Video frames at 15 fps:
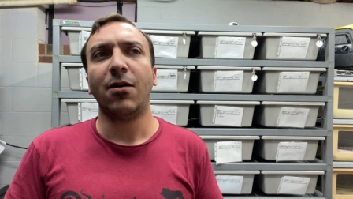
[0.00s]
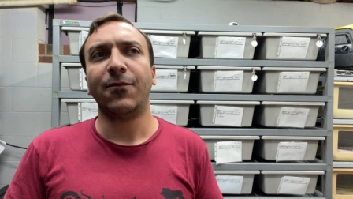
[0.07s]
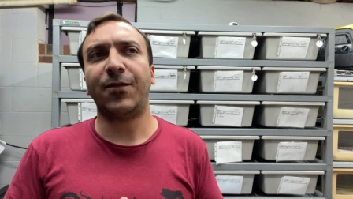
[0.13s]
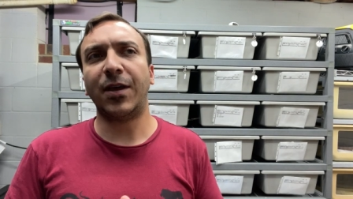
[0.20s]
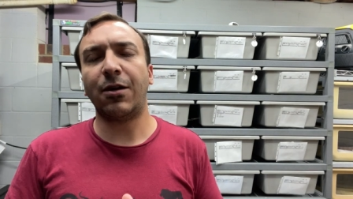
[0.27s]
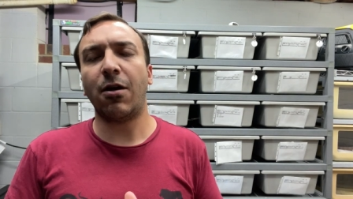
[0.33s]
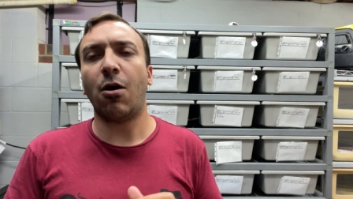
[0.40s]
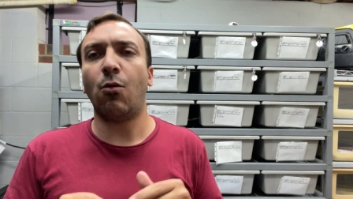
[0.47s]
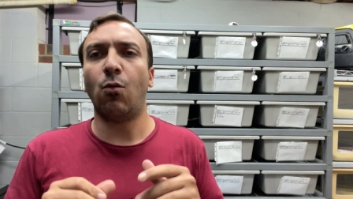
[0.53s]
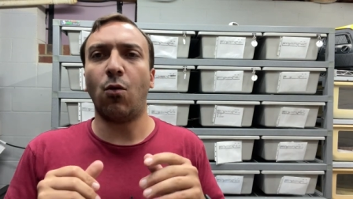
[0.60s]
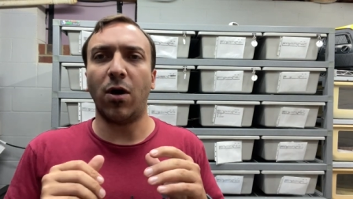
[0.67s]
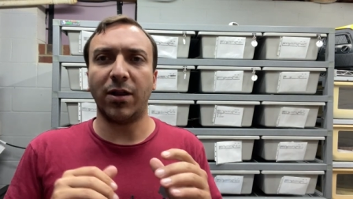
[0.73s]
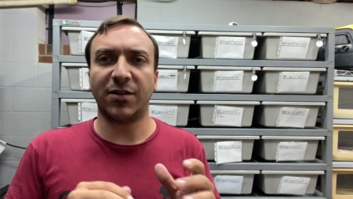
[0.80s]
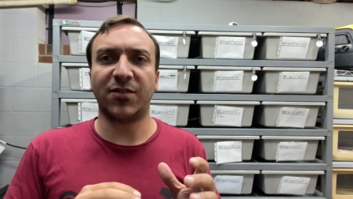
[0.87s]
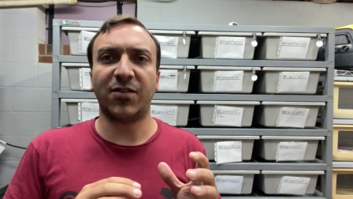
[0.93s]
figure out
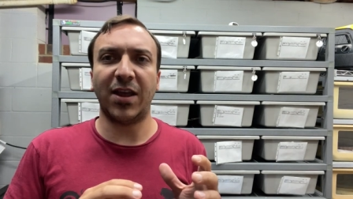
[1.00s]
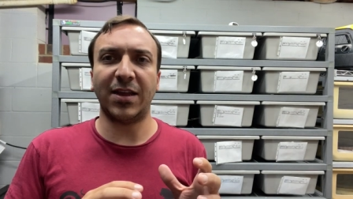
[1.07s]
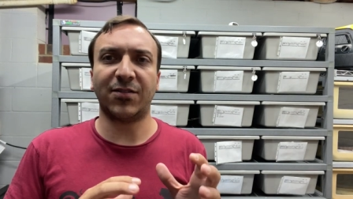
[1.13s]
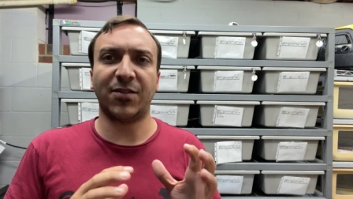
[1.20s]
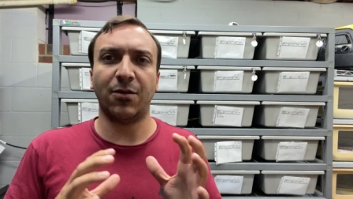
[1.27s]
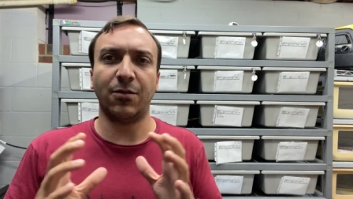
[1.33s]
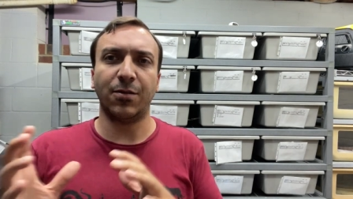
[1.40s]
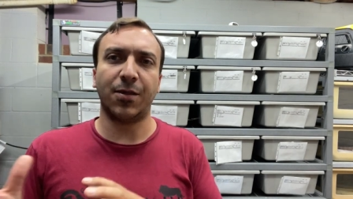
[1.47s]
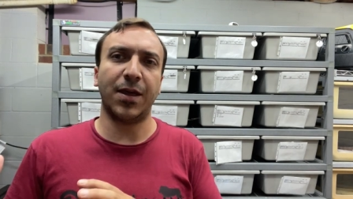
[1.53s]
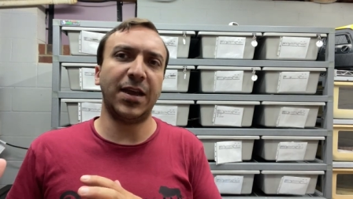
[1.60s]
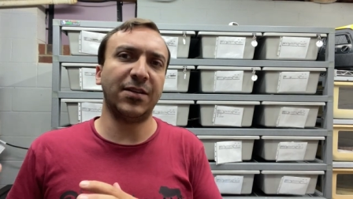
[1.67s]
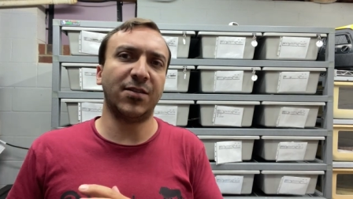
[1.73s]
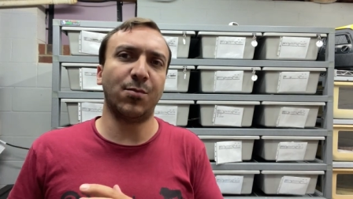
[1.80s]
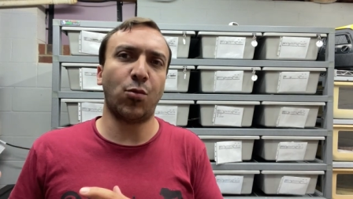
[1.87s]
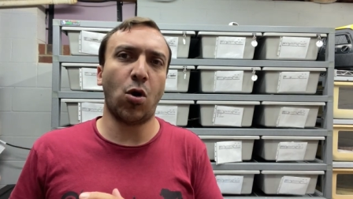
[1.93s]
what set certain
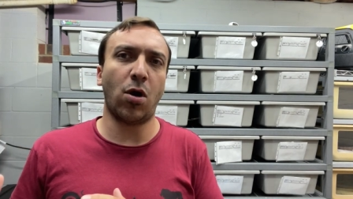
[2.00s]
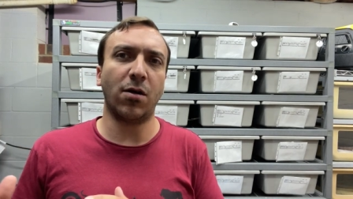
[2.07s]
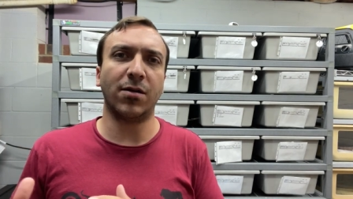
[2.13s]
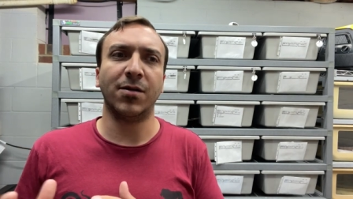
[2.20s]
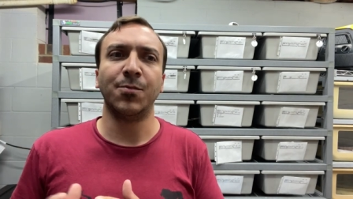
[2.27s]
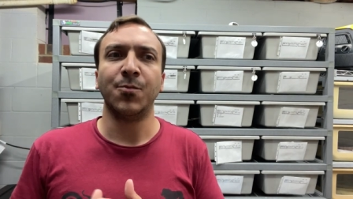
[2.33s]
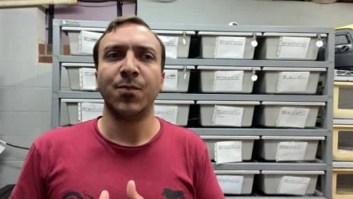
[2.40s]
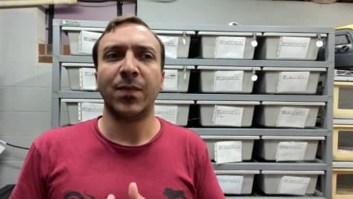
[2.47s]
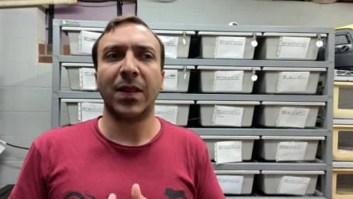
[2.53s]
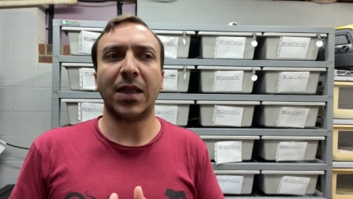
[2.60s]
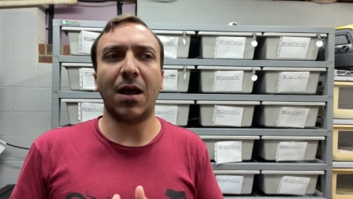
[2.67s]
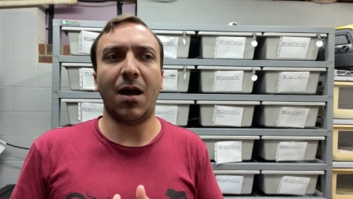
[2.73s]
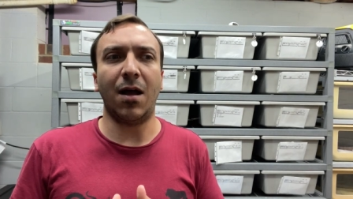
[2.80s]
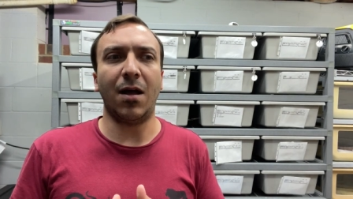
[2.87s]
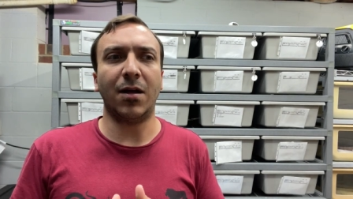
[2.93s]
things apart.
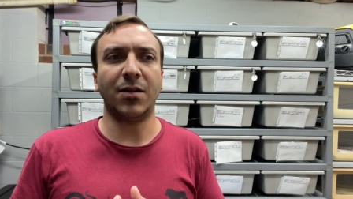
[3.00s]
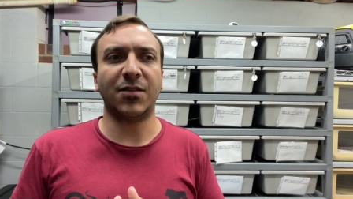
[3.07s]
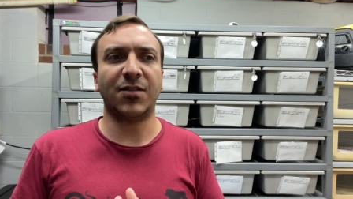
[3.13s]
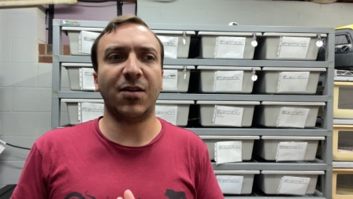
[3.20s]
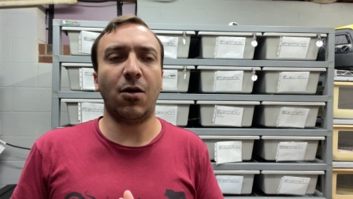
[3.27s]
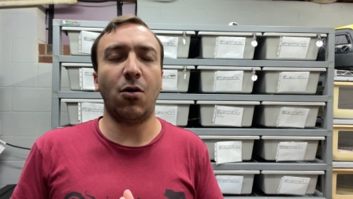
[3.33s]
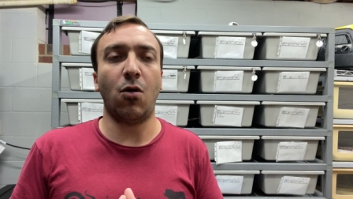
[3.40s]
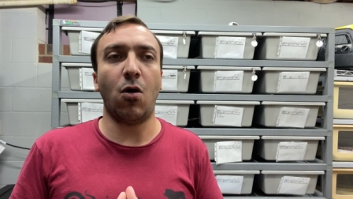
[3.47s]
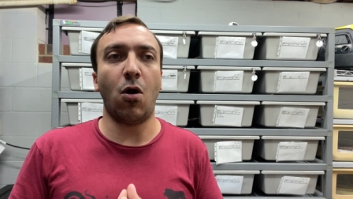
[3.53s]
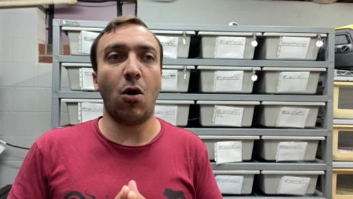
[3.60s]
Uh, so